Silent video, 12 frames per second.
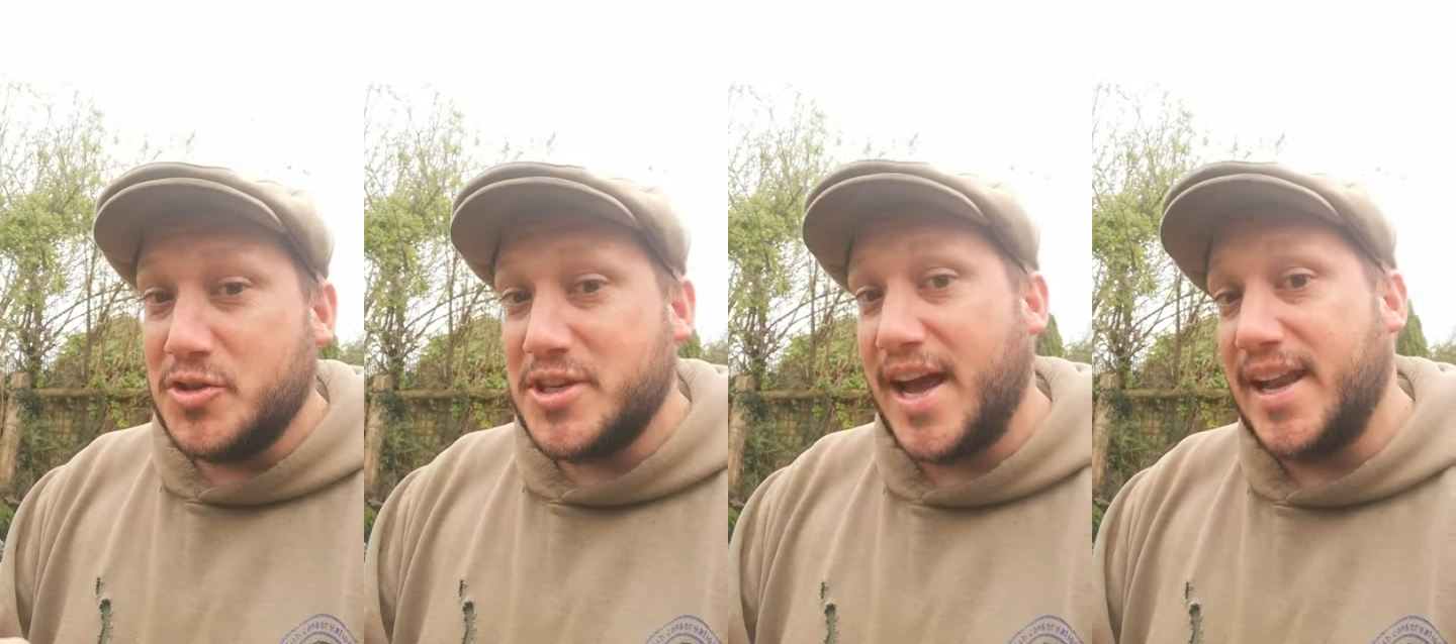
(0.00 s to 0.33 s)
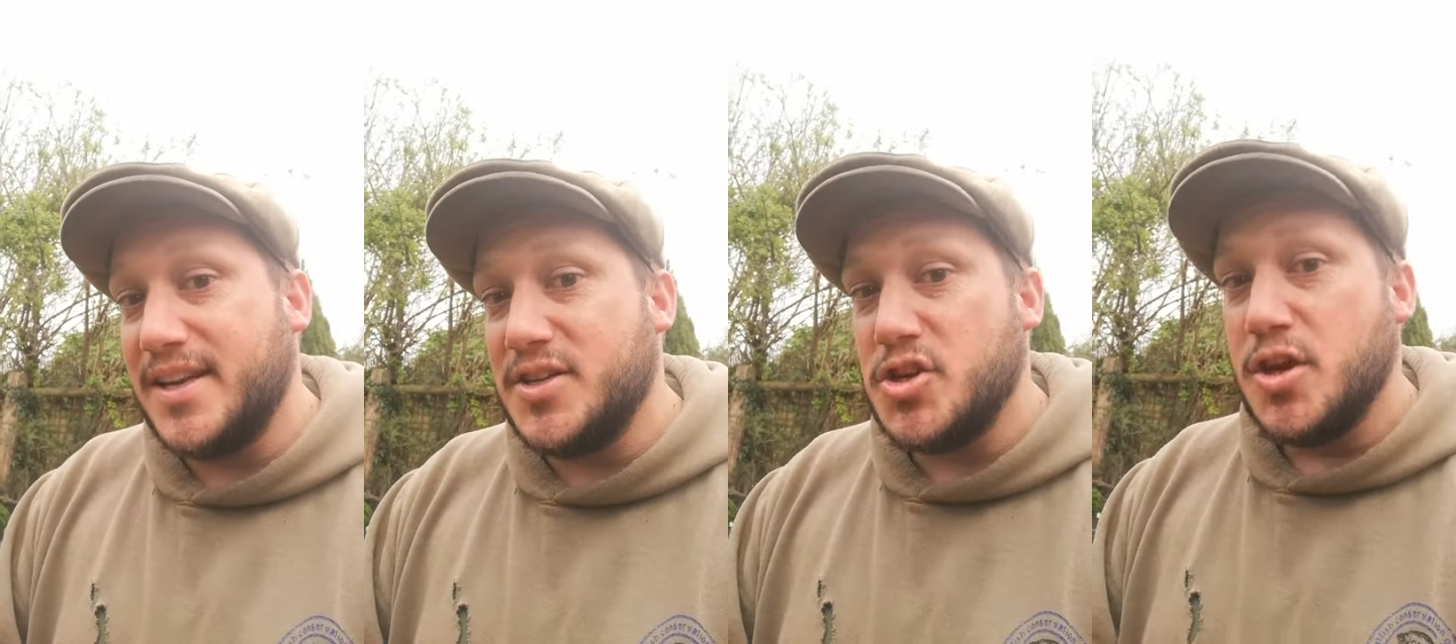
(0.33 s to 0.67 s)

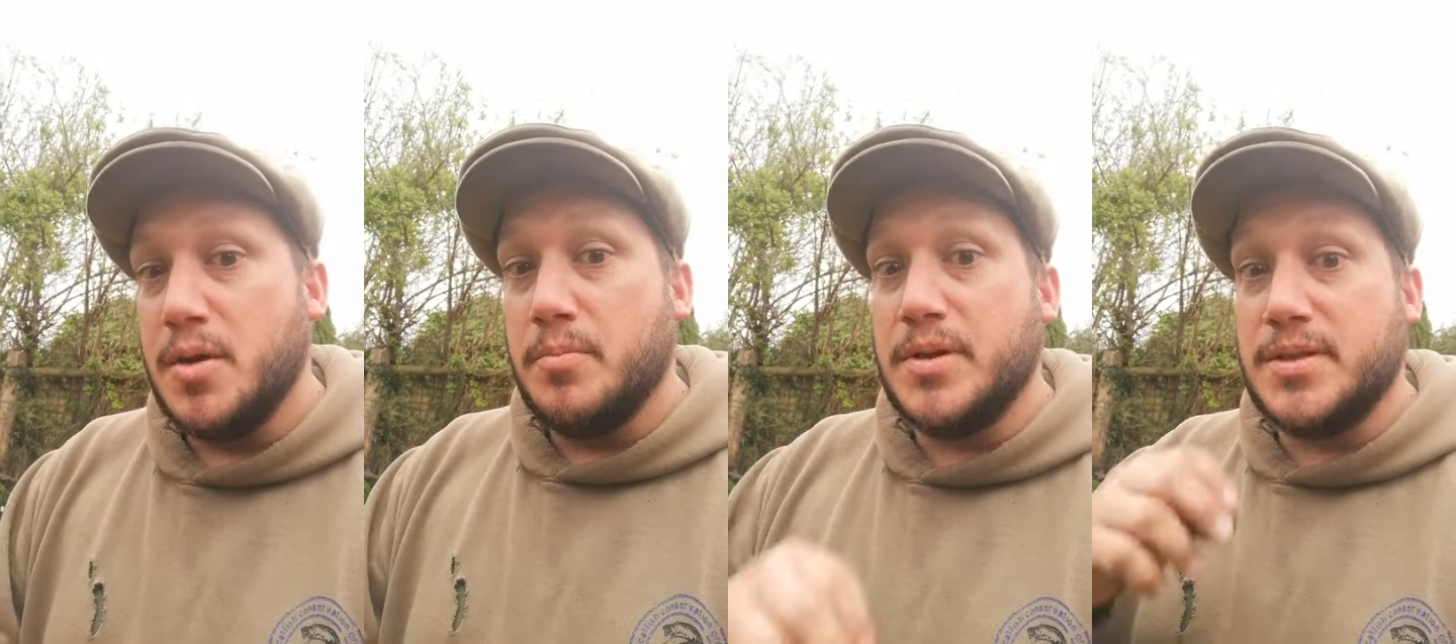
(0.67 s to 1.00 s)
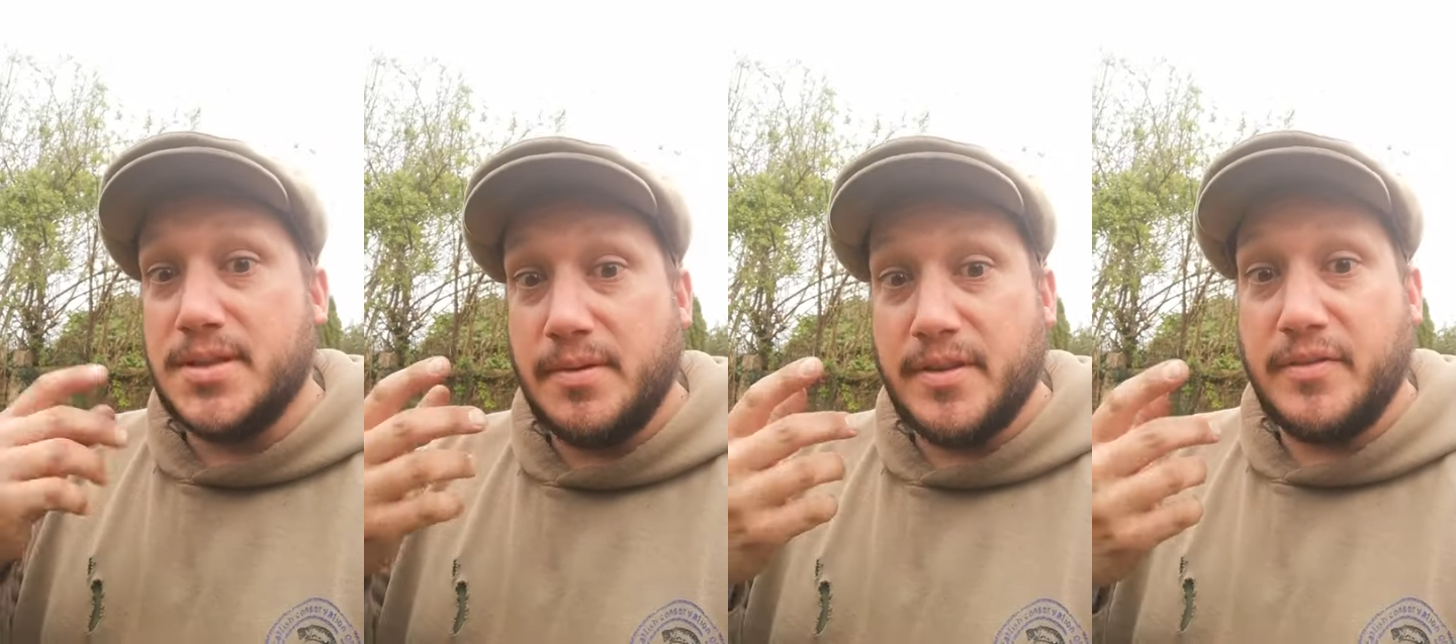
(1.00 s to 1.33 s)
challenge, but
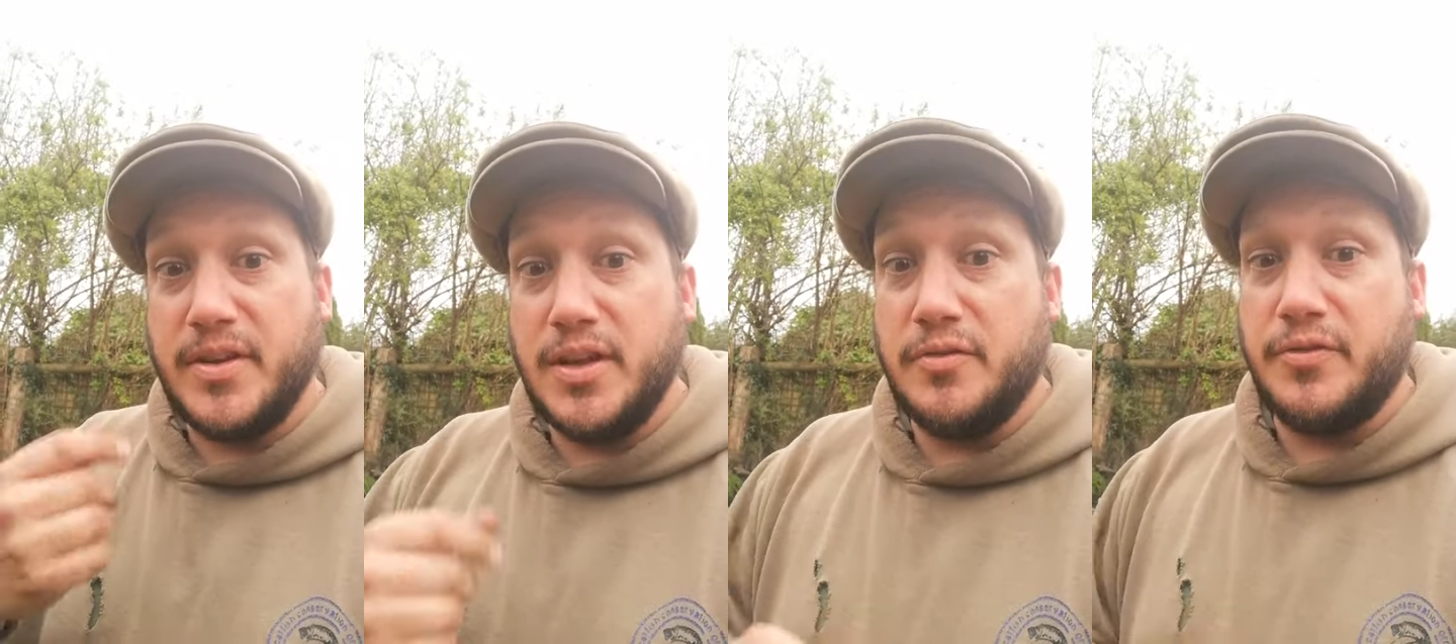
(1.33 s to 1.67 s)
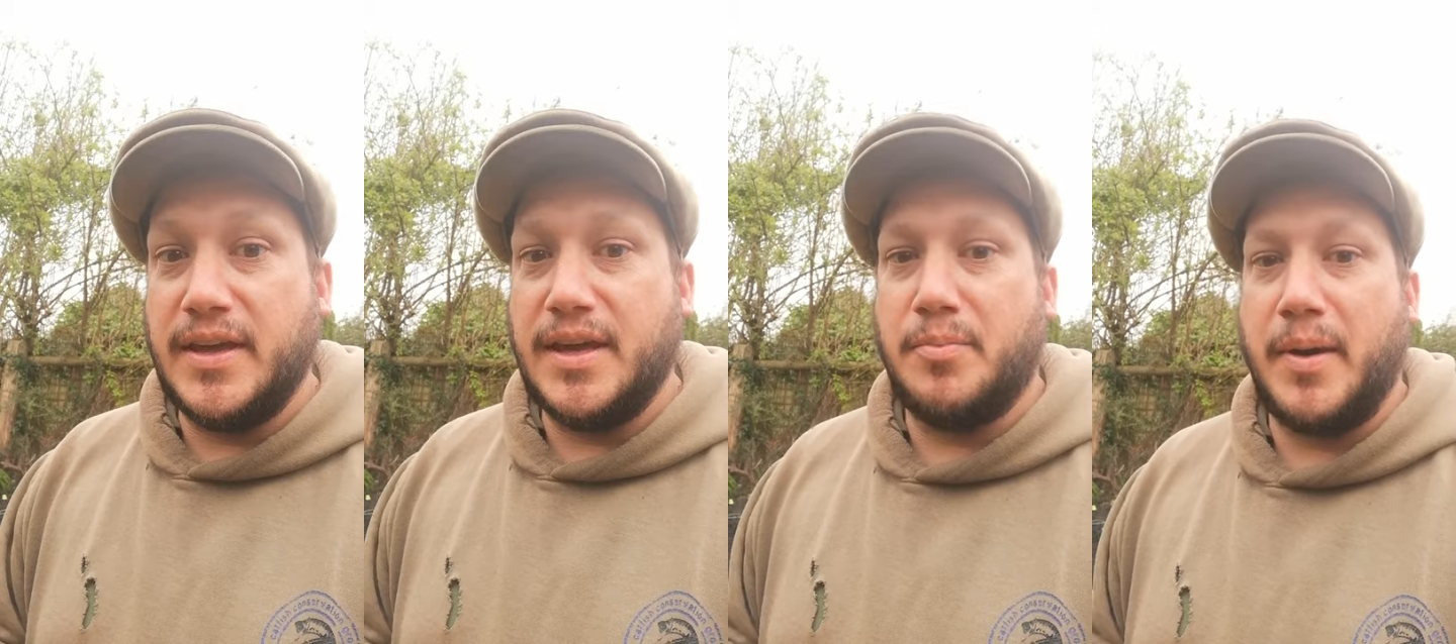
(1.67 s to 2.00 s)
something for you to
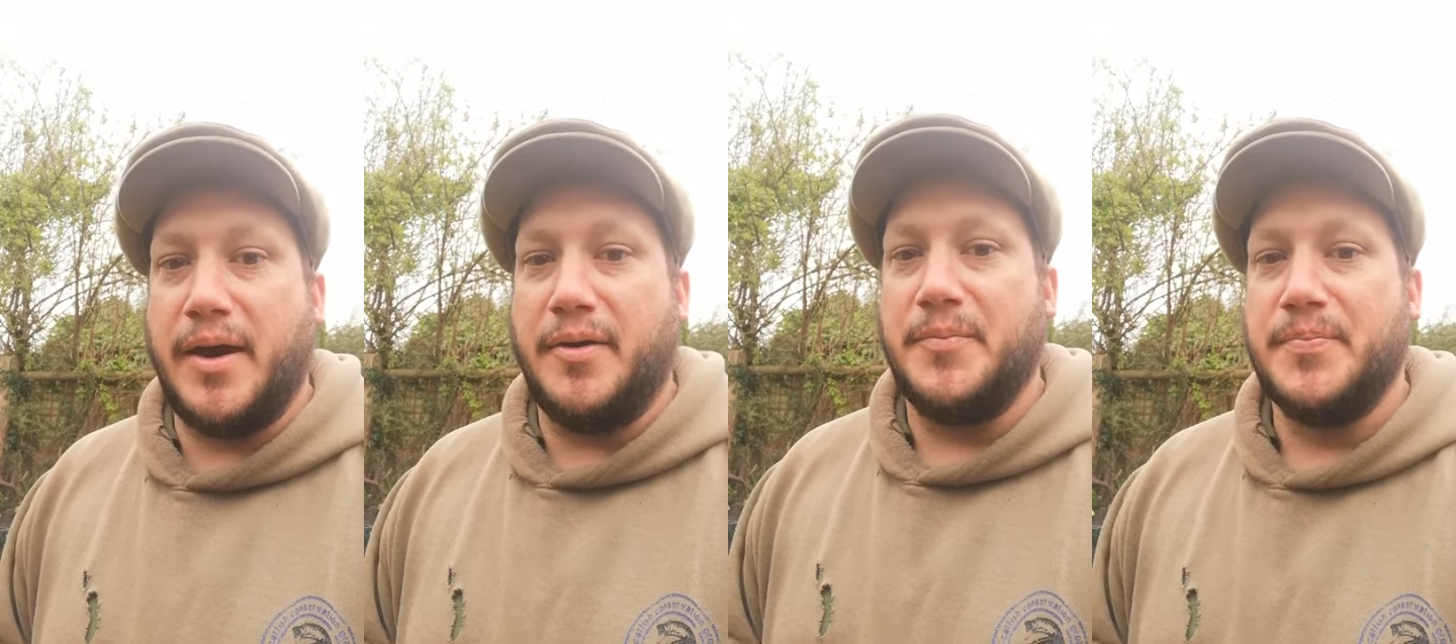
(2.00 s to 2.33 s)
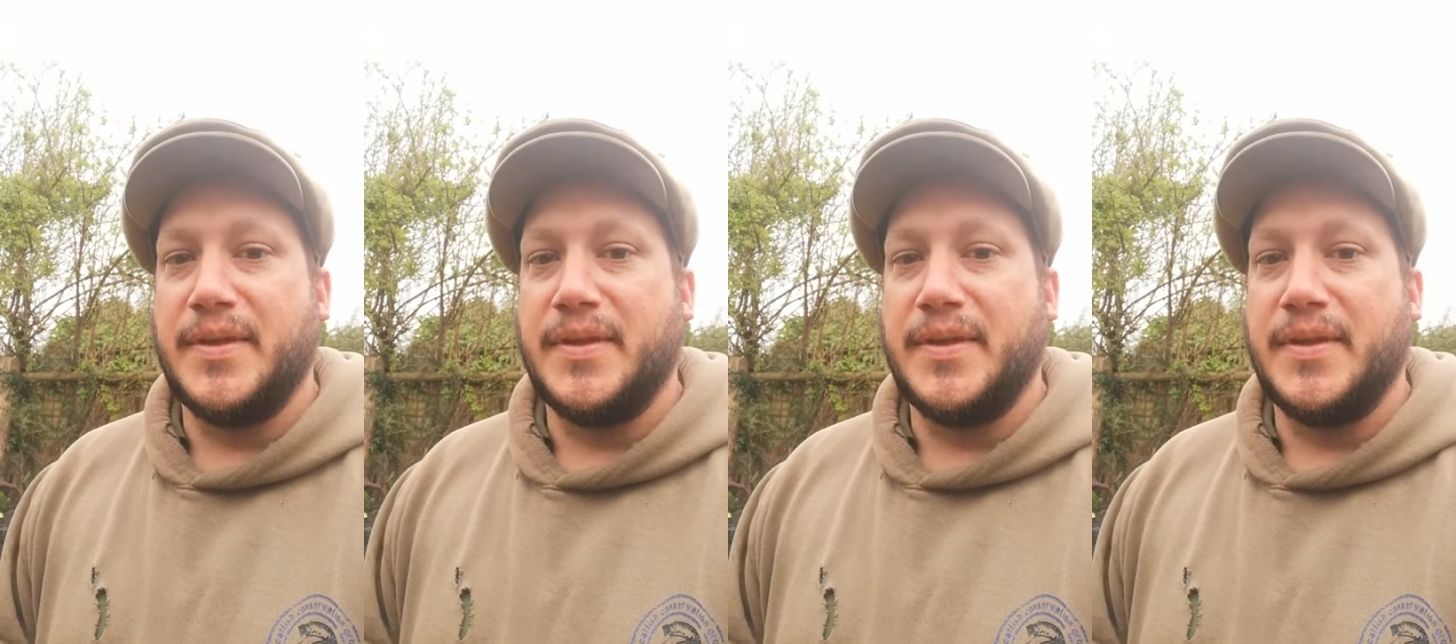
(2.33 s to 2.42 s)
think about.